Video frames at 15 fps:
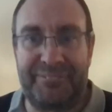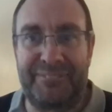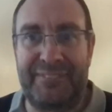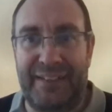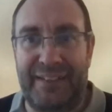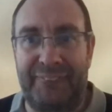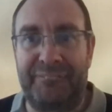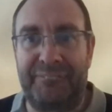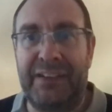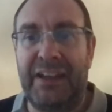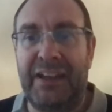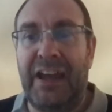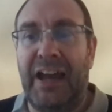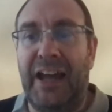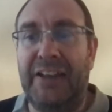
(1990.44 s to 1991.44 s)
Yeah,
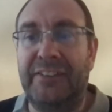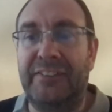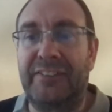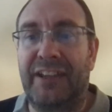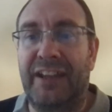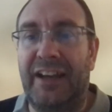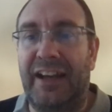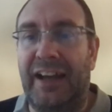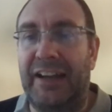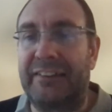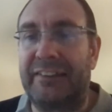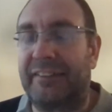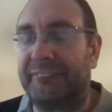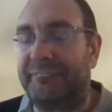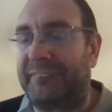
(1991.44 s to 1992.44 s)
and
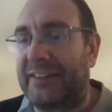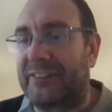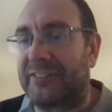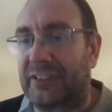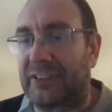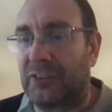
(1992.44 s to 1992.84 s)
Patrick,